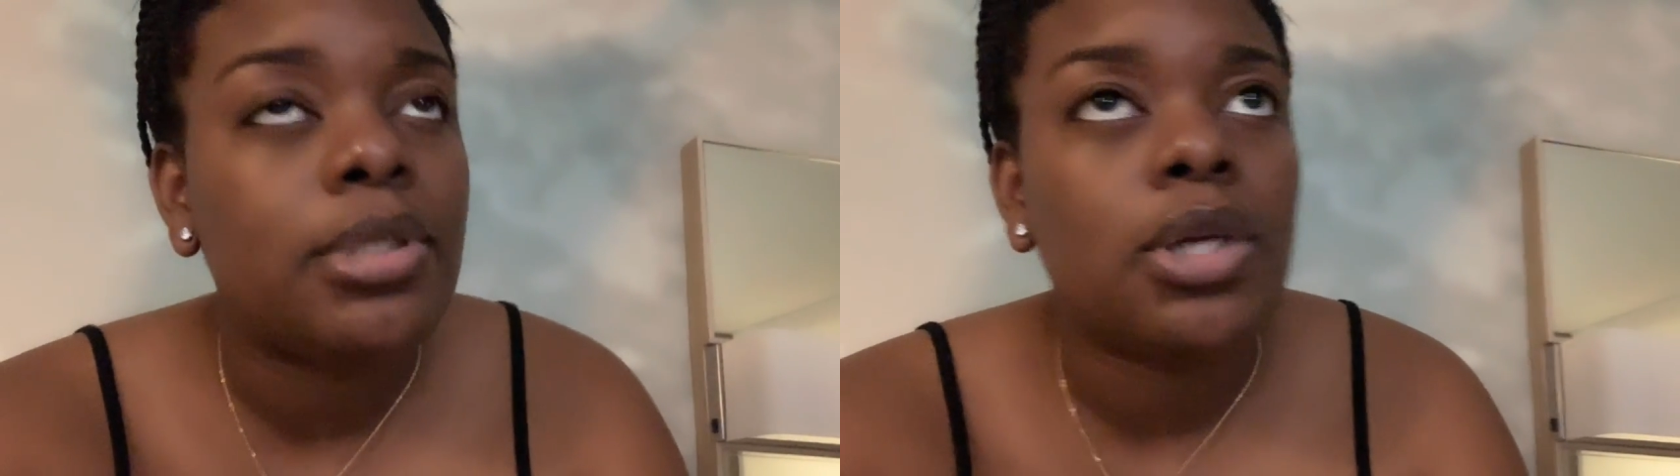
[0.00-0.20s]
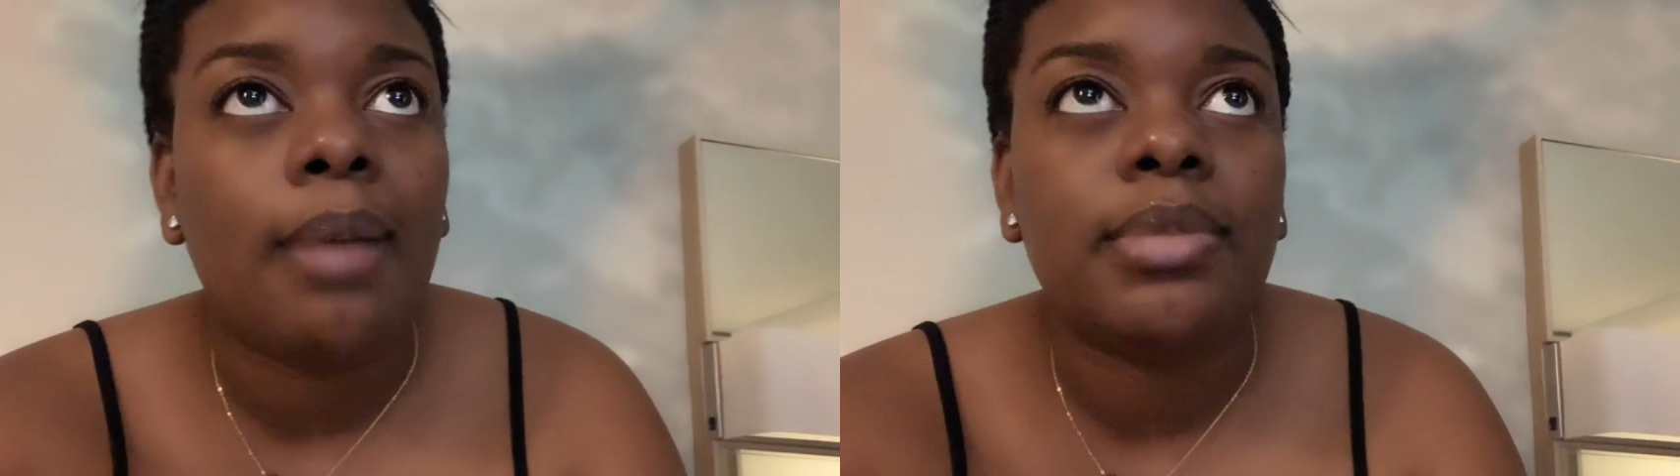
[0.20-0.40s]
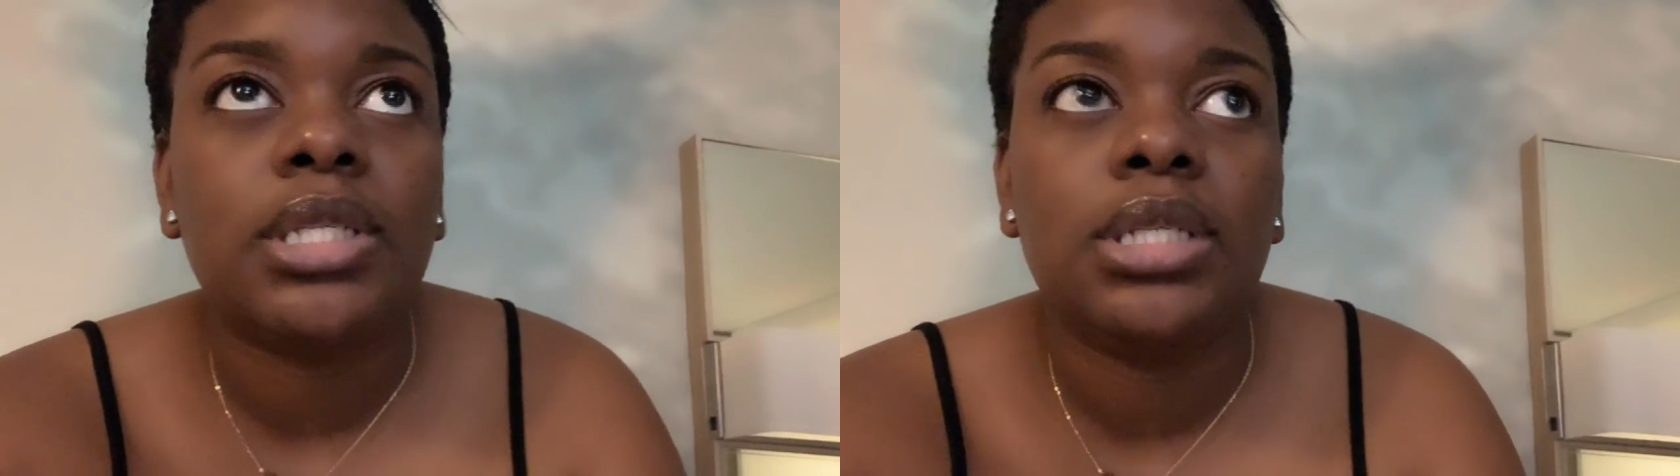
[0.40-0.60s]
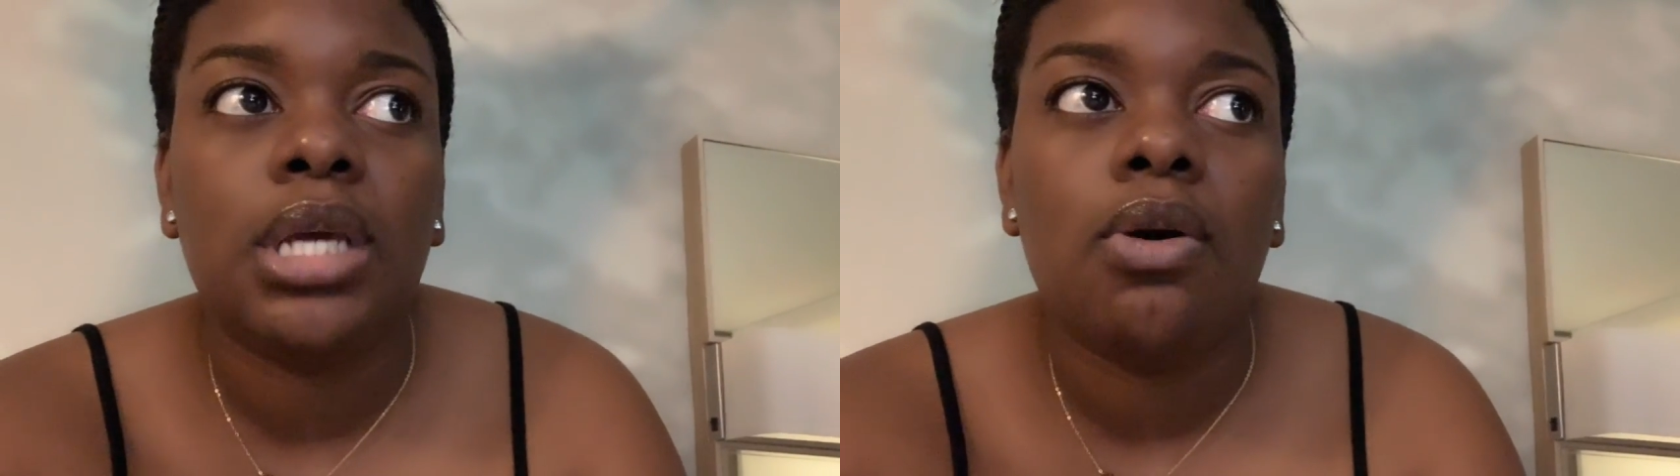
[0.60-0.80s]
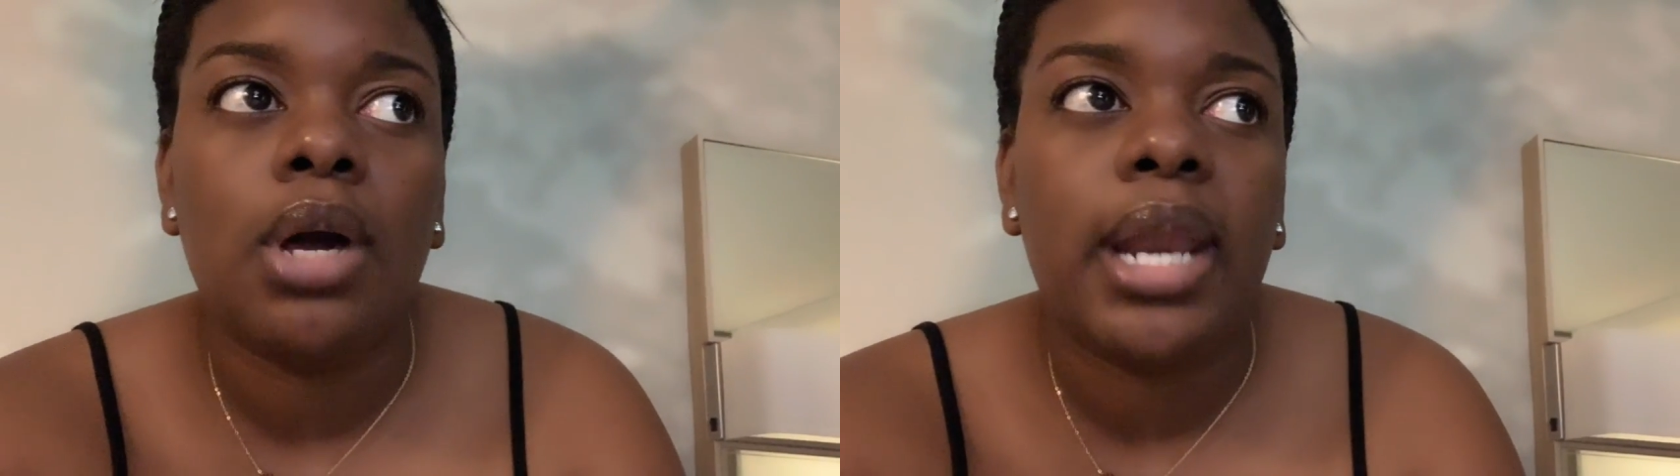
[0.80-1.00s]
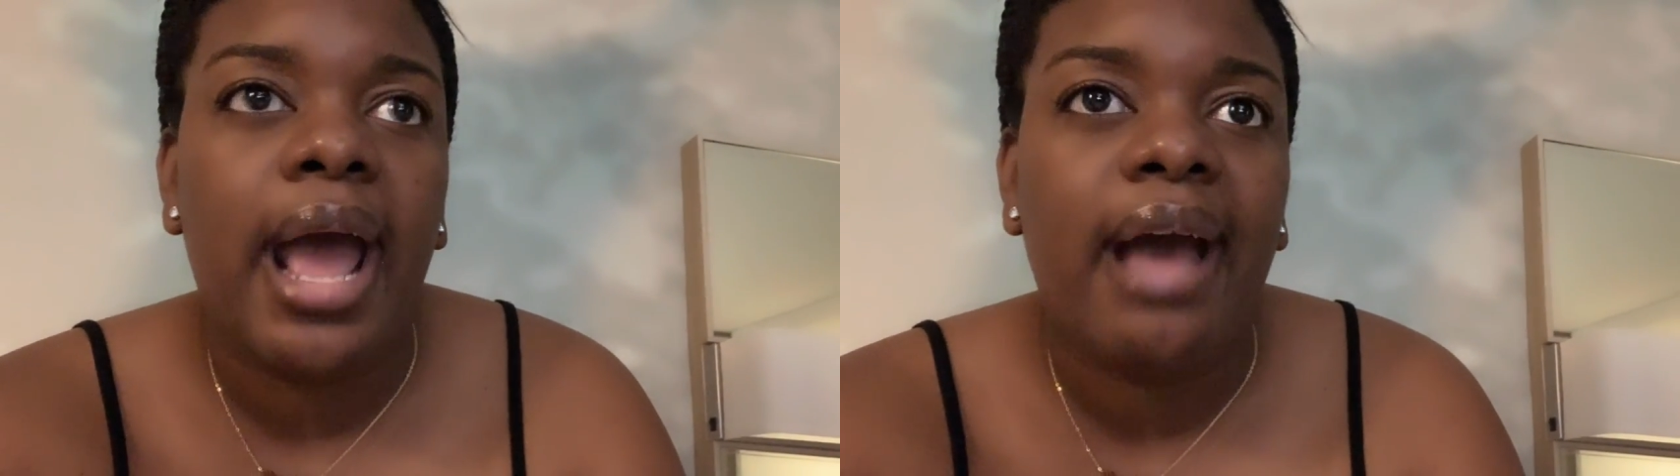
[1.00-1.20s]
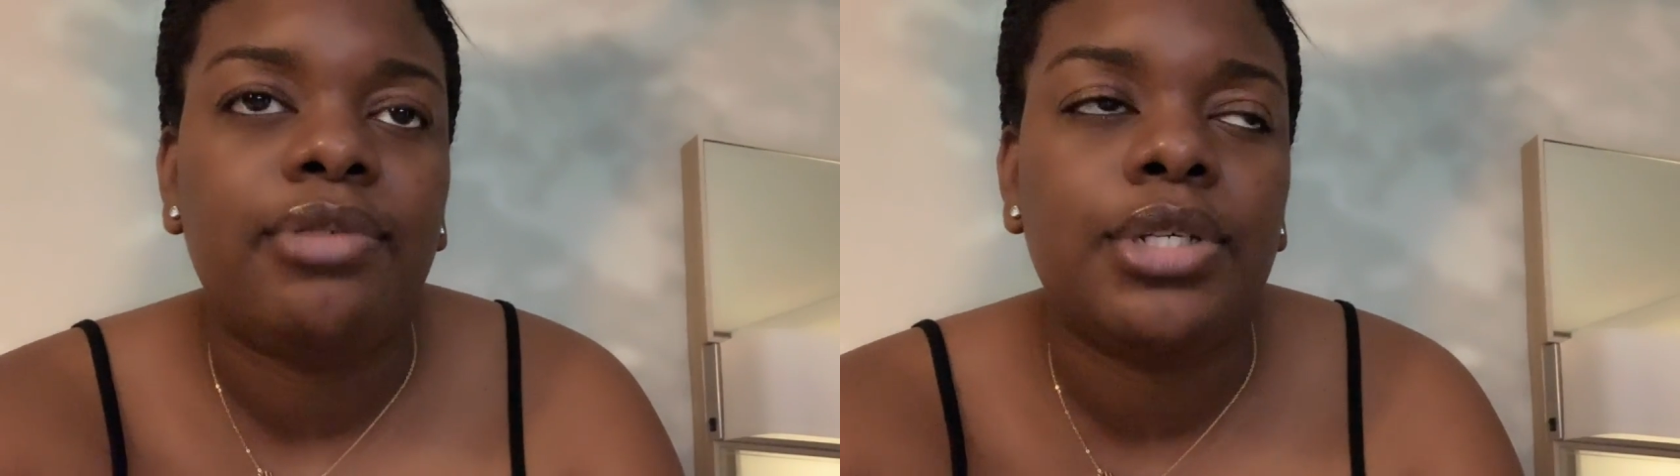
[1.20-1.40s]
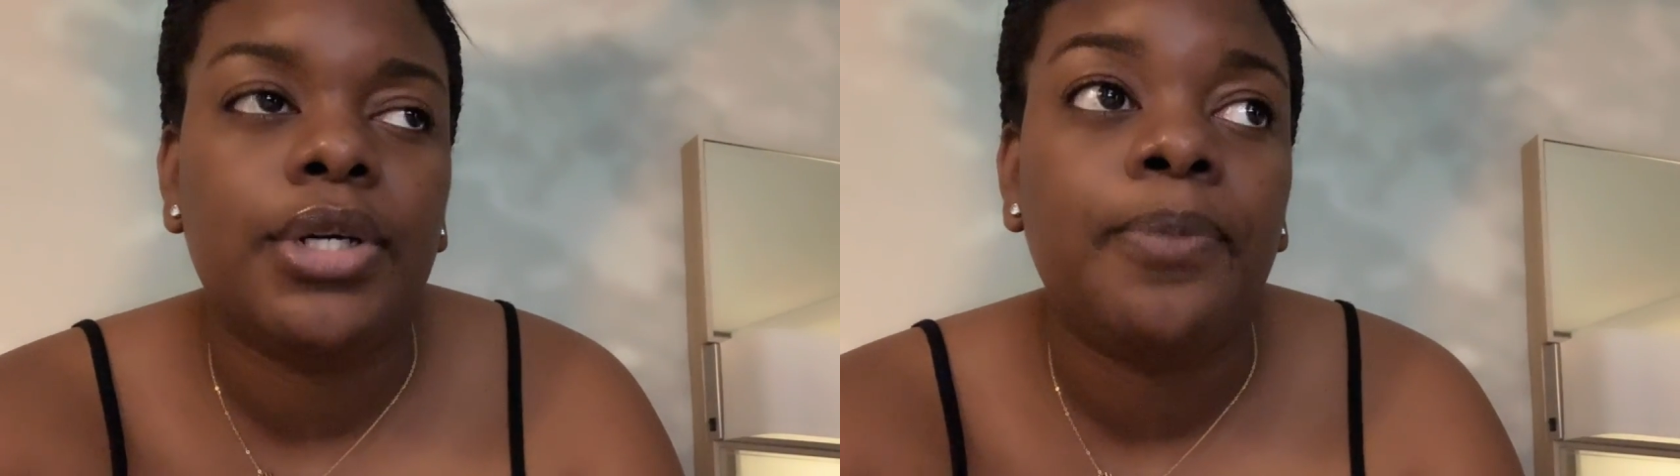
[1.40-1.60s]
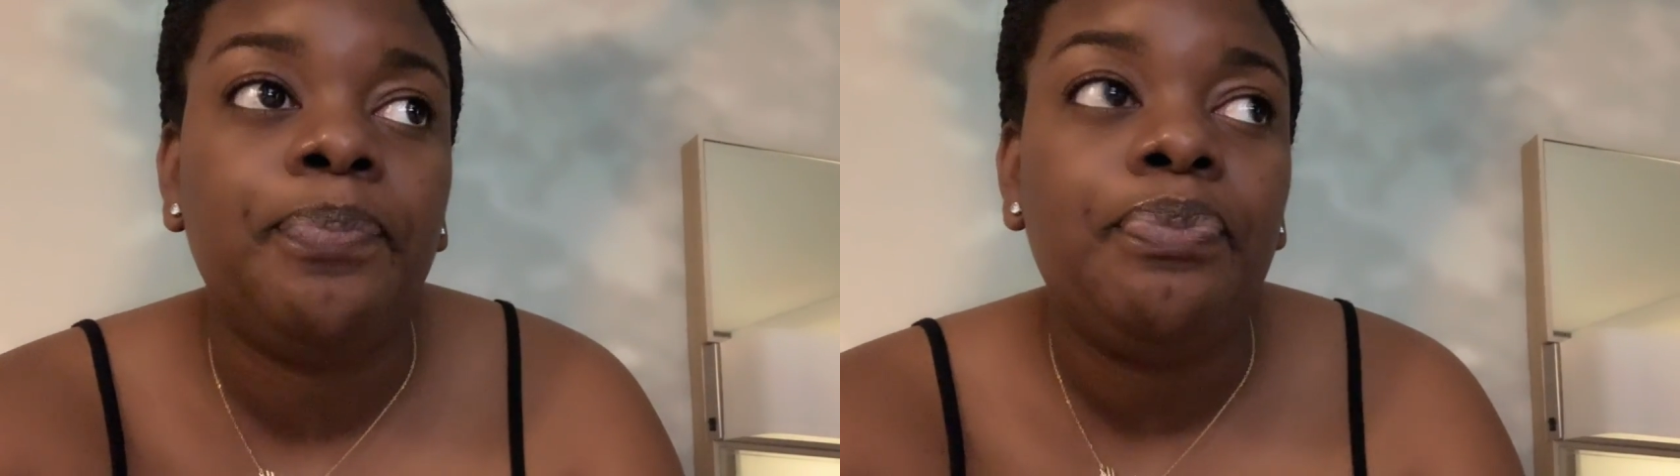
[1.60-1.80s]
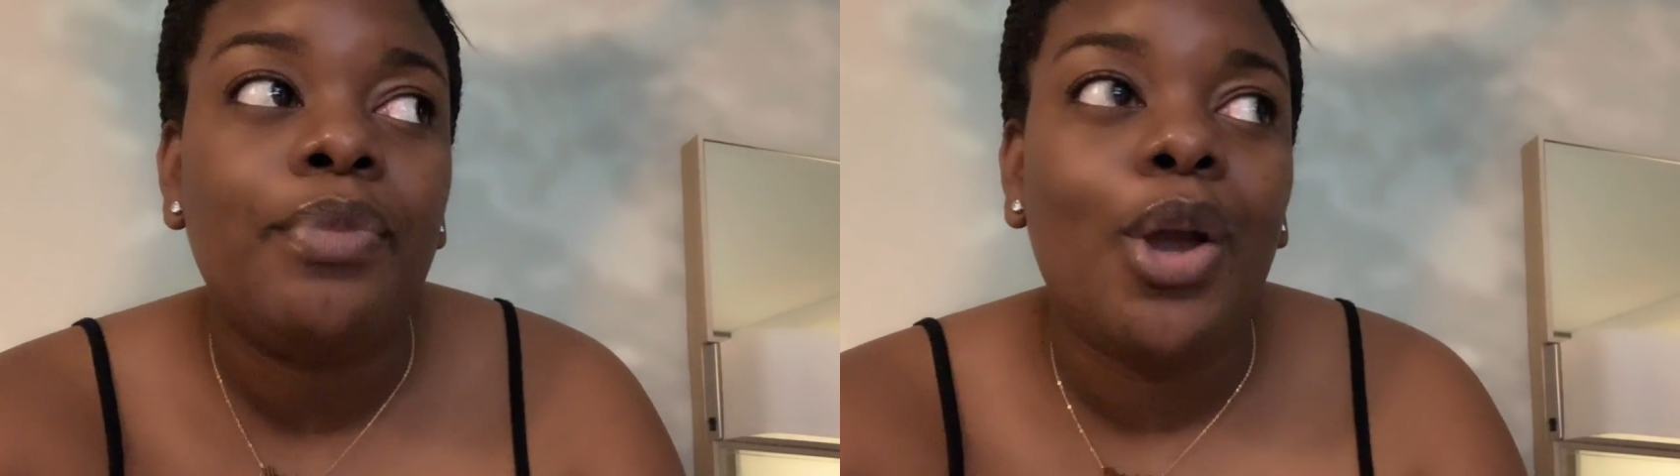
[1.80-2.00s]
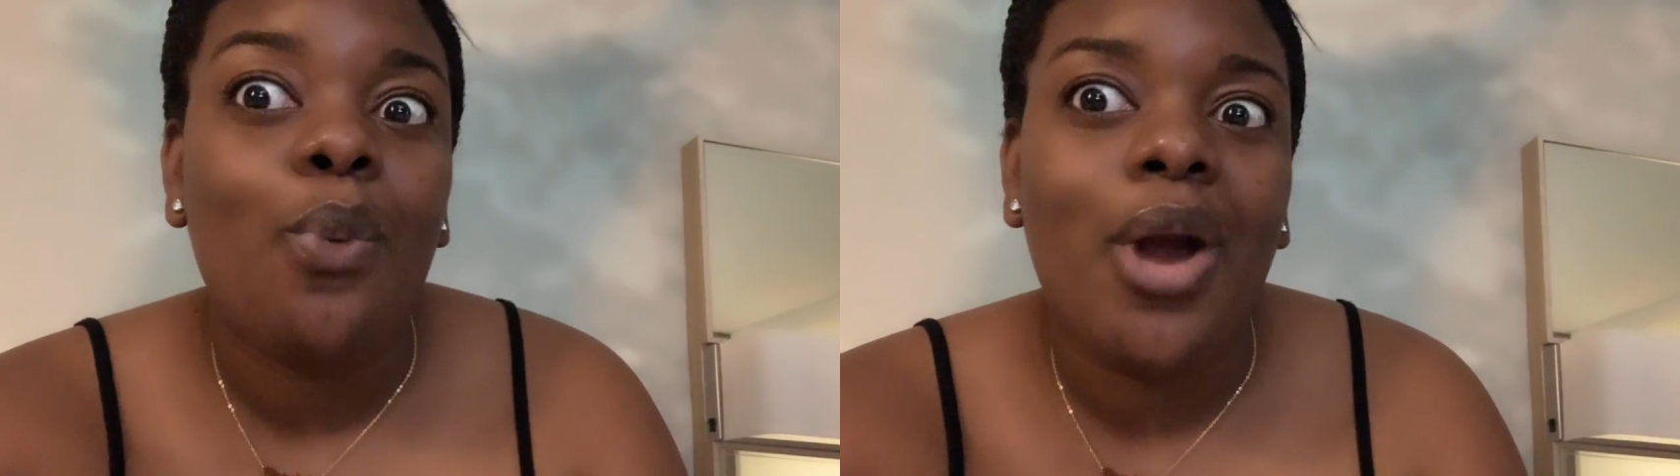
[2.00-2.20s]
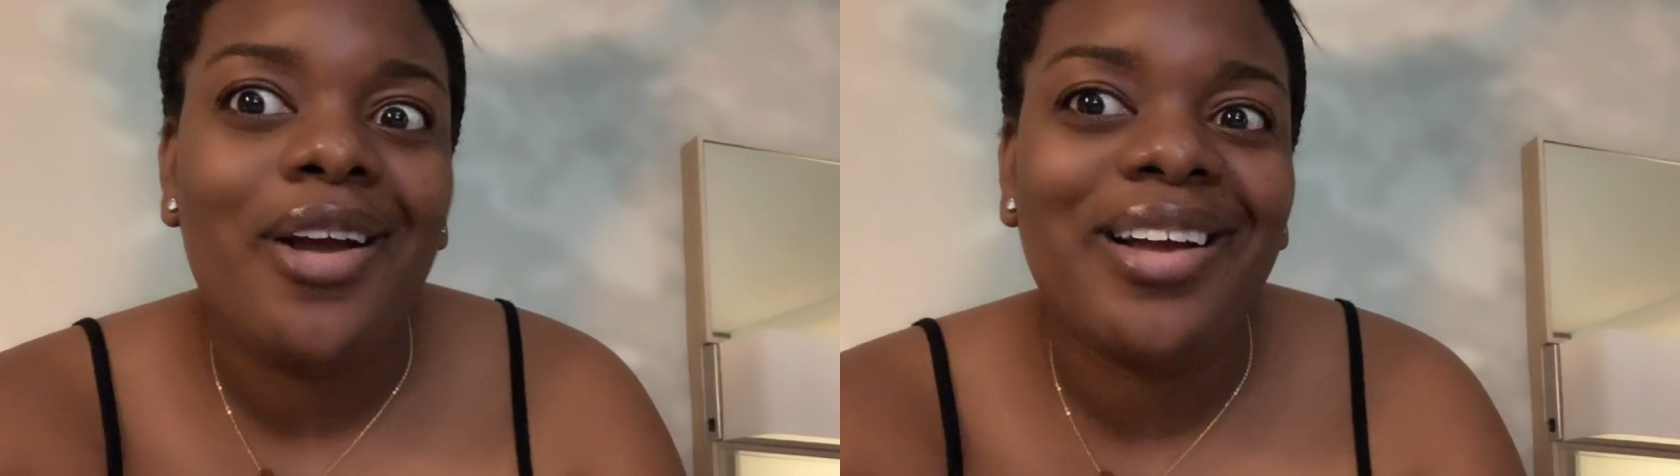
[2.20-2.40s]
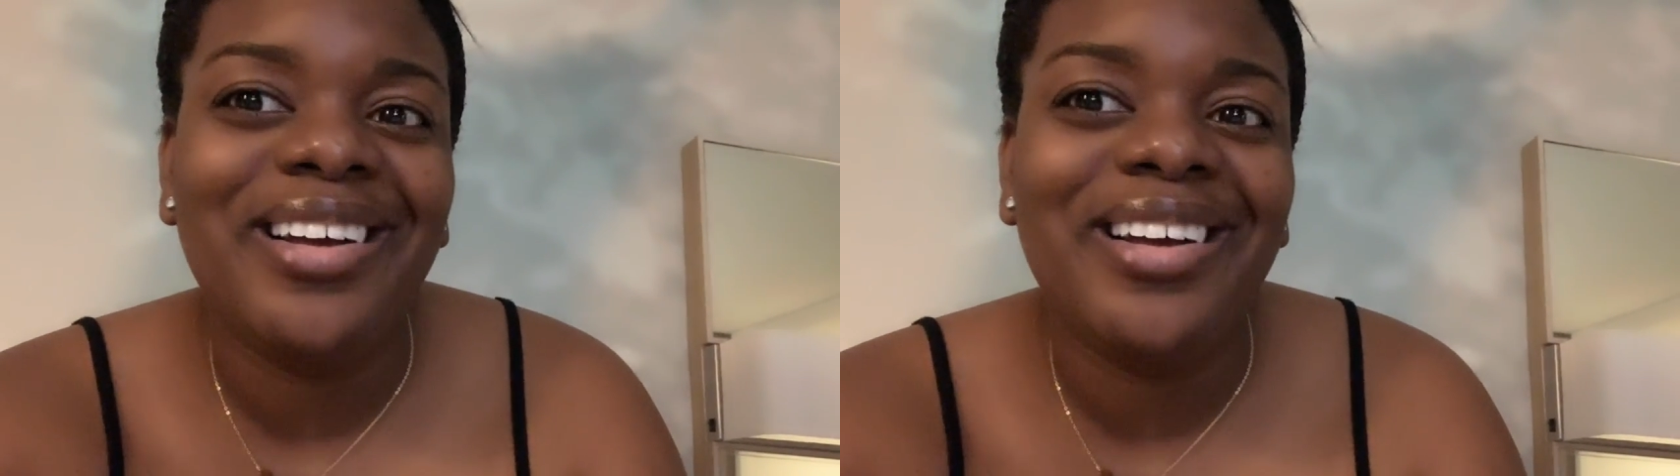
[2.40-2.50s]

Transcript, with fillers: So I'm still gonna have to work,